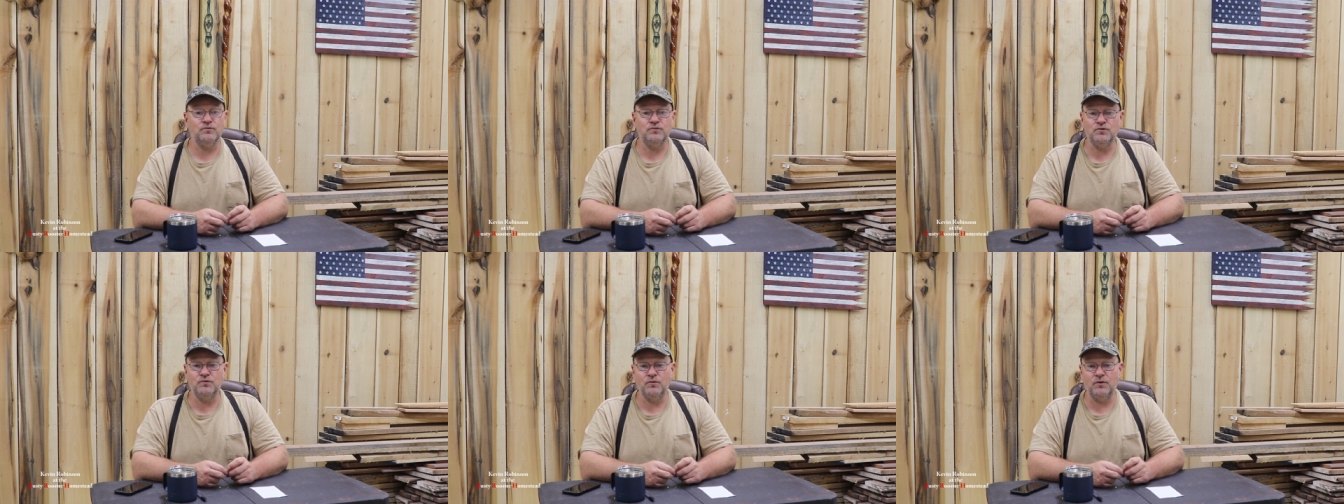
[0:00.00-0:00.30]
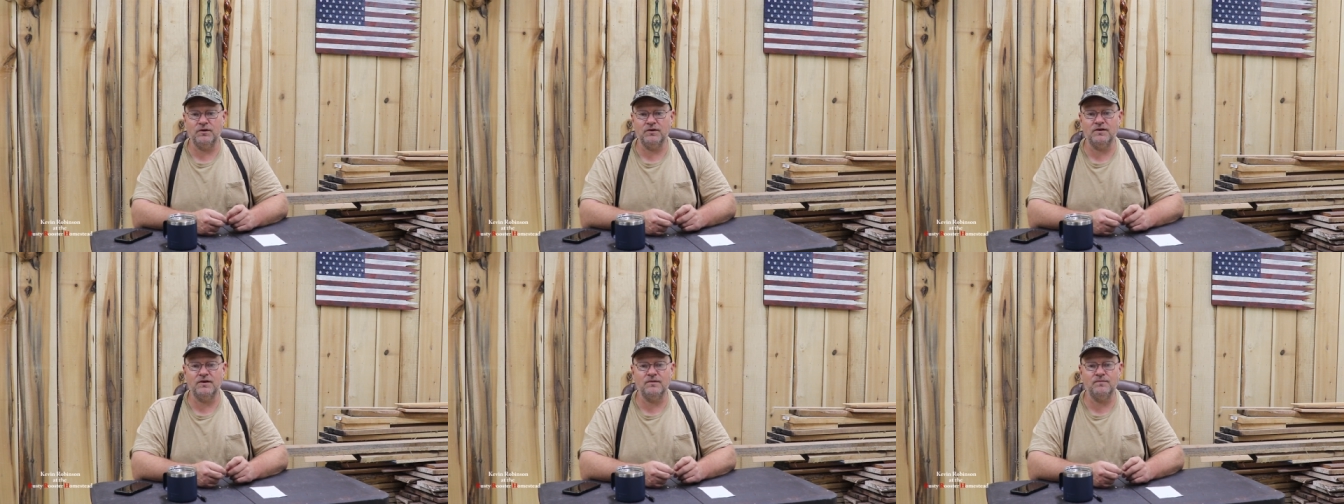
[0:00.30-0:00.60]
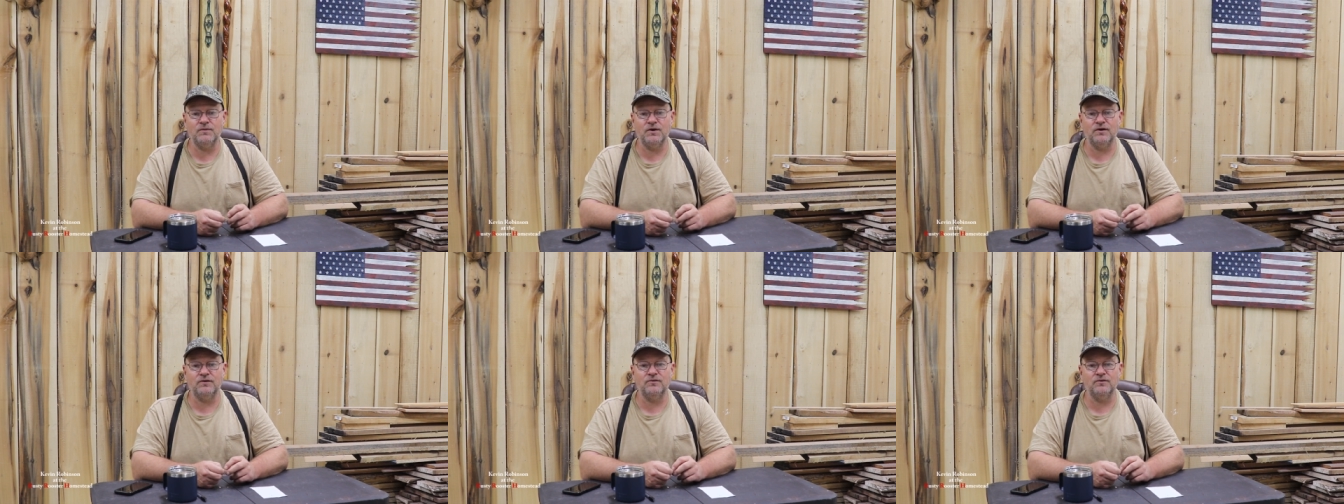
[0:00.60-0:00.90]
you want to
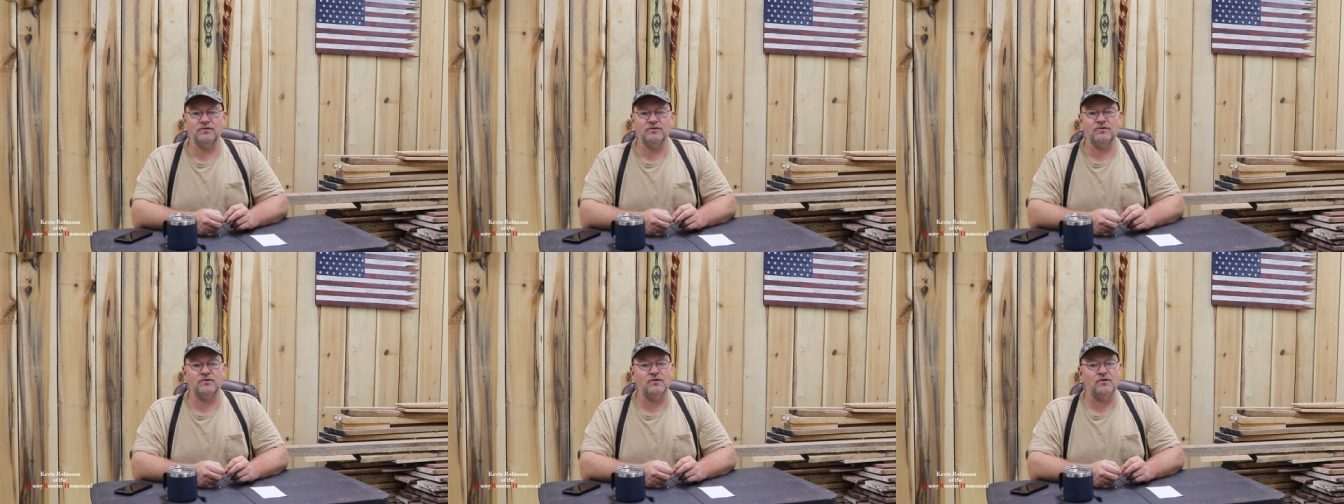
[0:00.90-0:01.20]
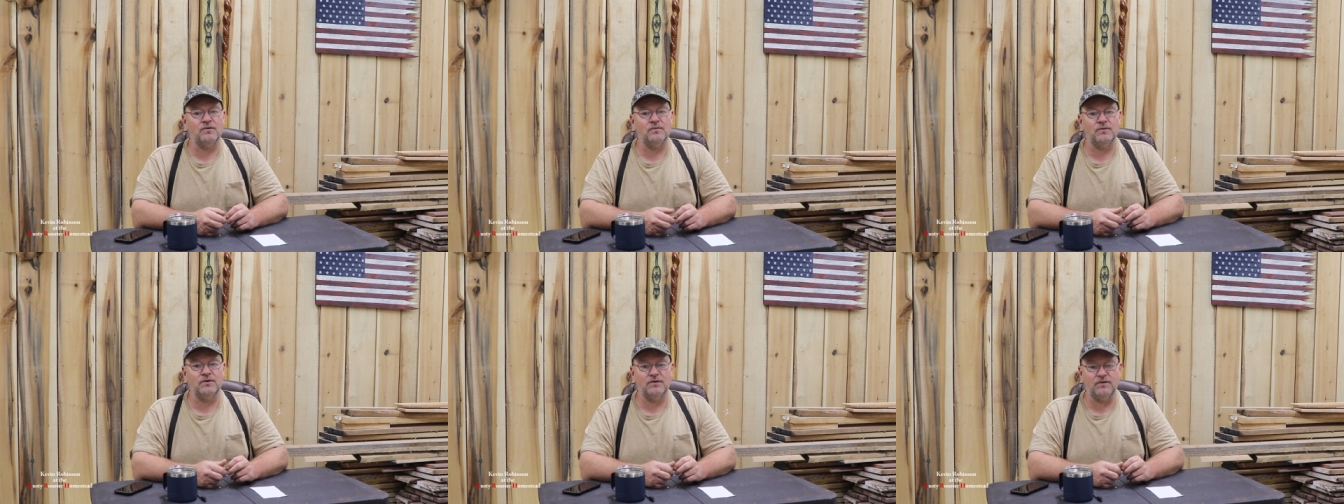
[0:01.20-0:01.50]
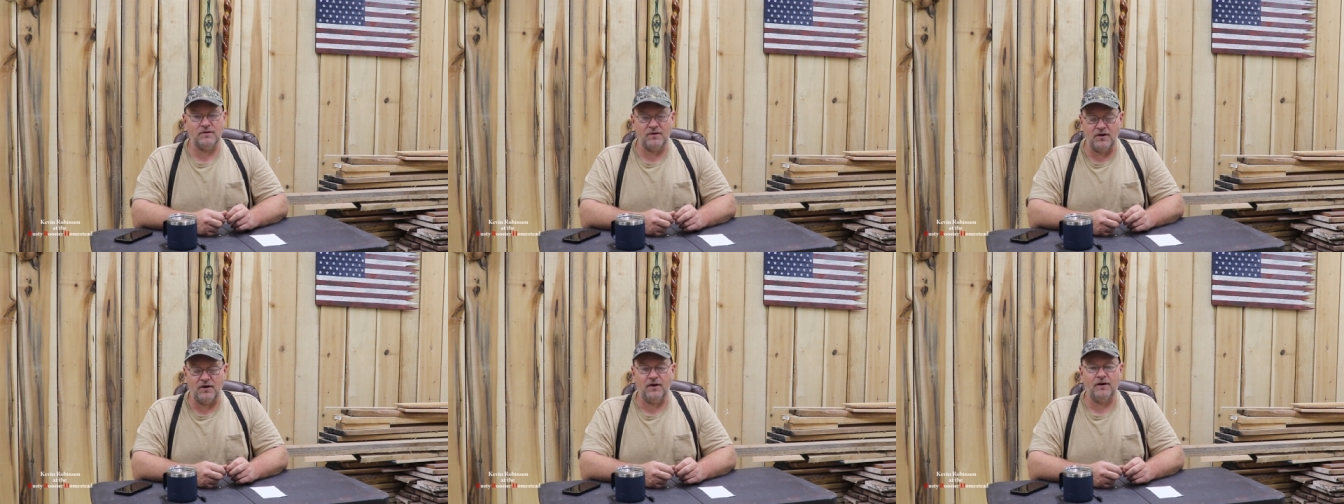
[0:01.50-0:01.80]
give me a good
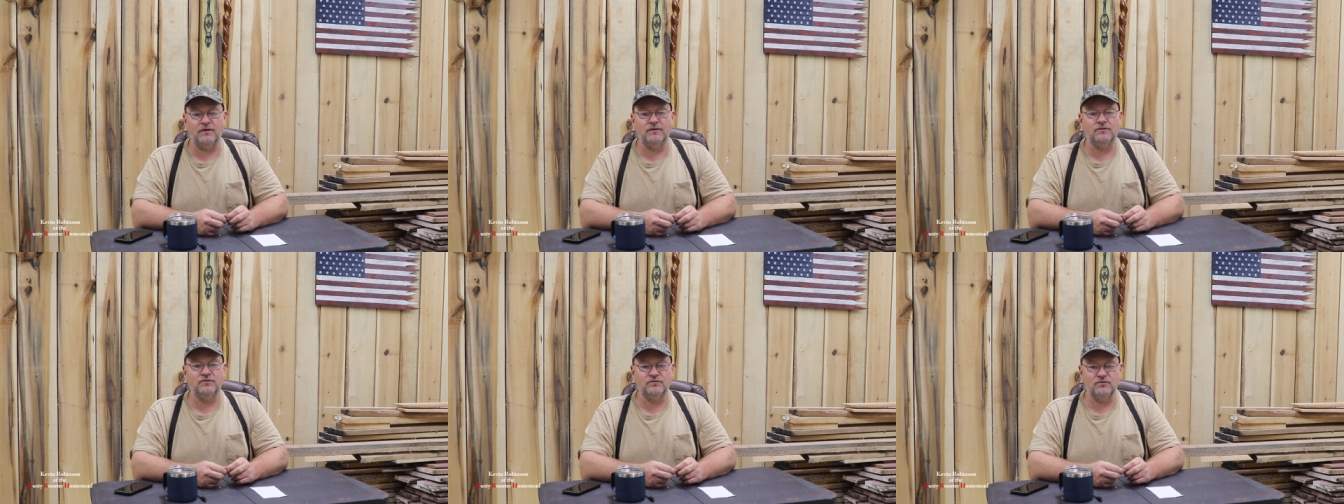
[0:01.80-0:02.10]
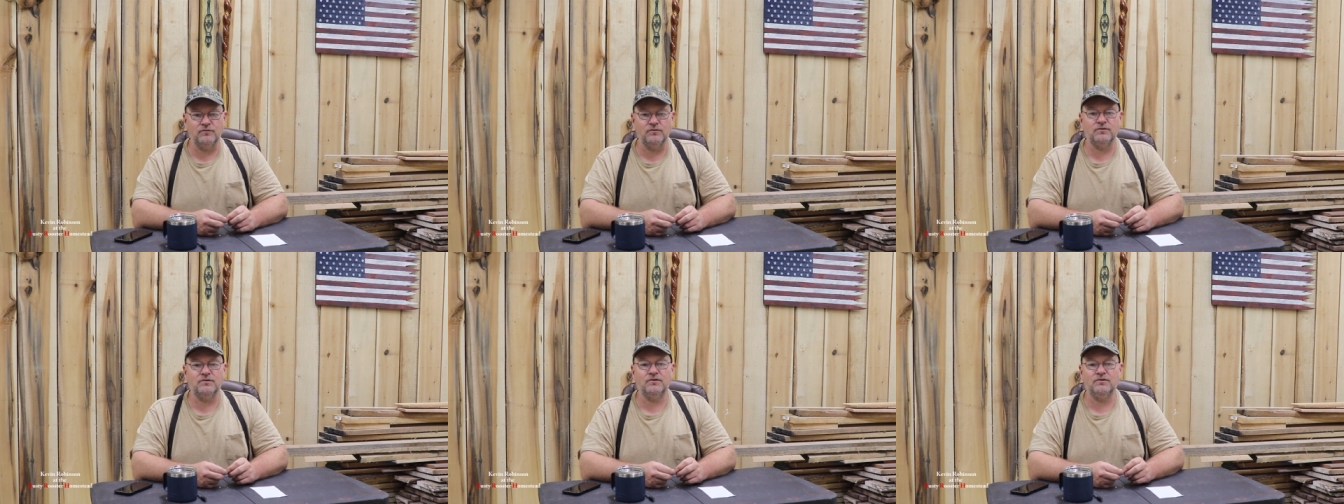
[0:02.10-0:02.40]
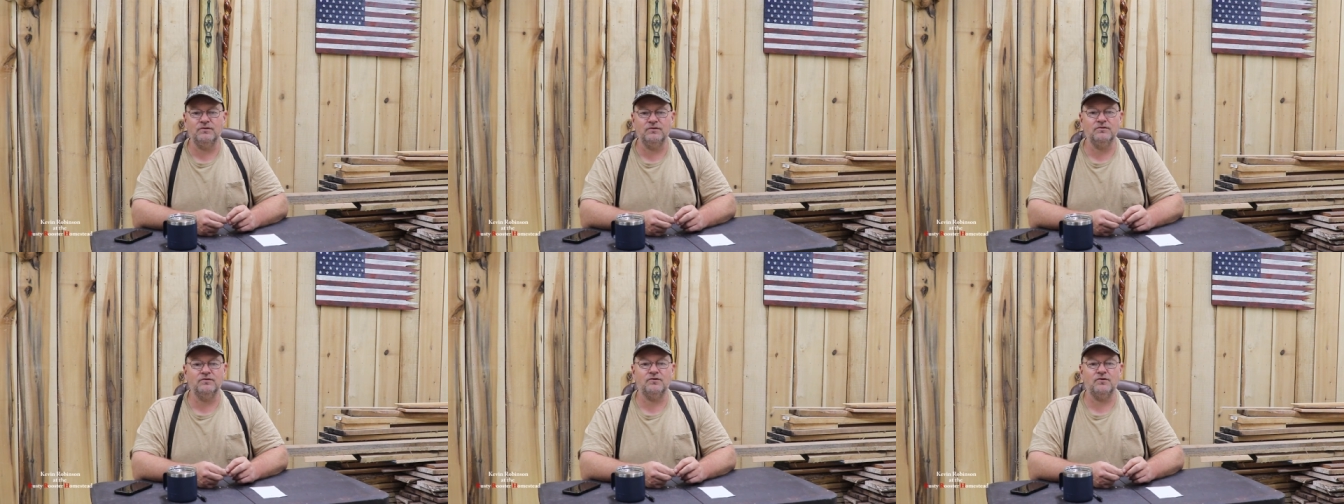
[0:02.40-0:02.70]
comment, I enjoy the
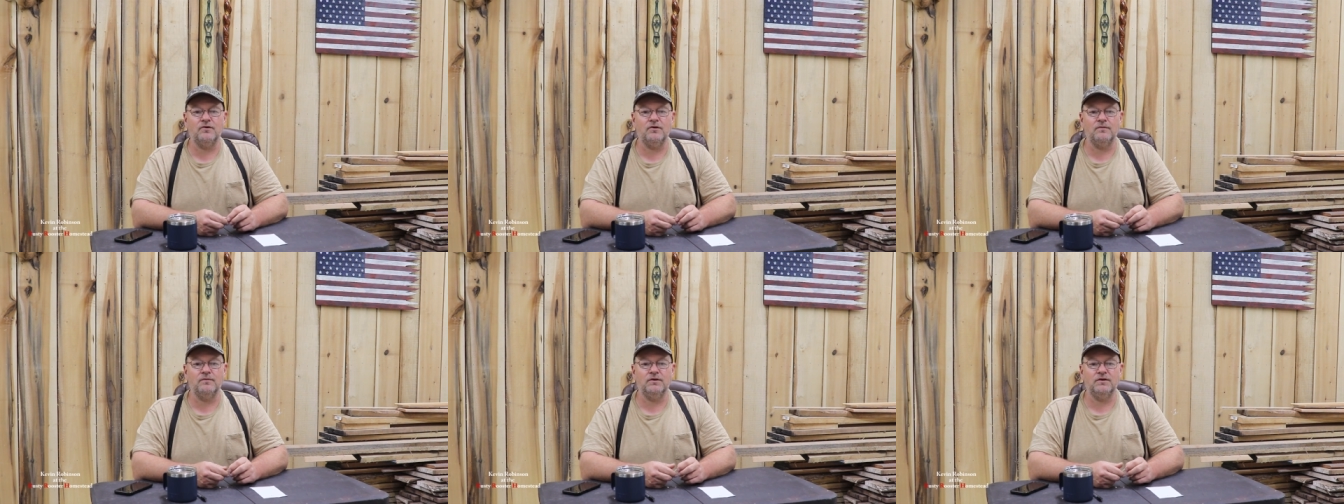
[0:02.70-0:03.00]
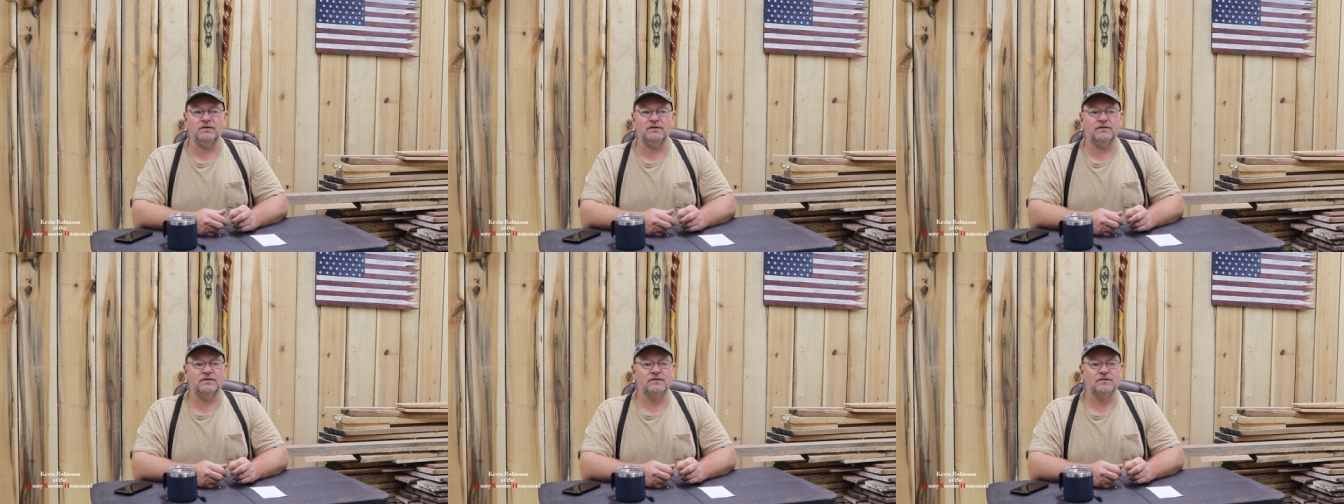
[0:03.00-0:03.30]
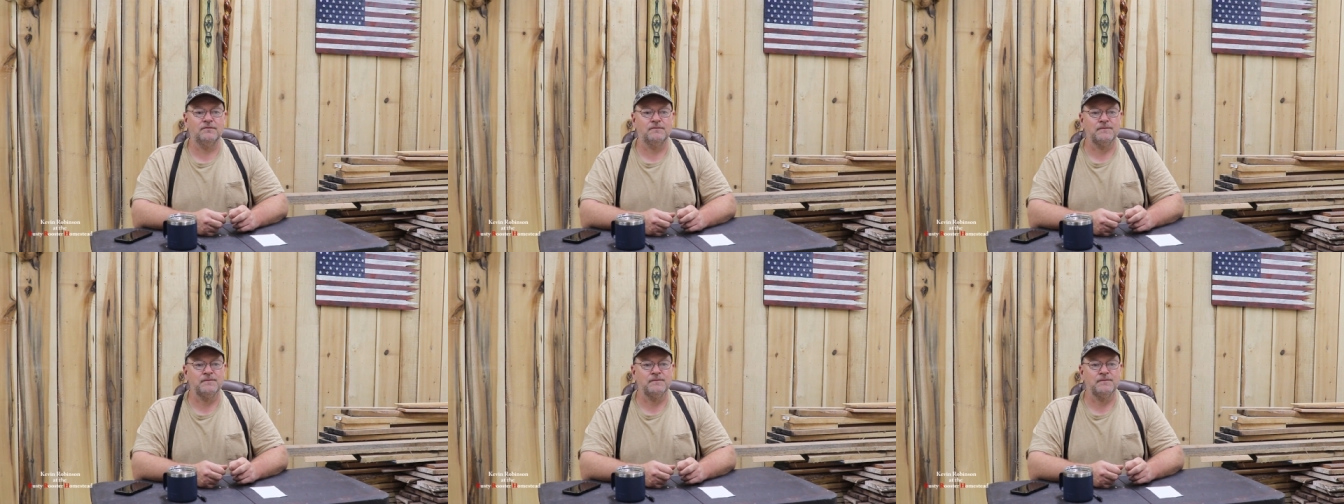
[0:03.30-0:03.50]
good comments.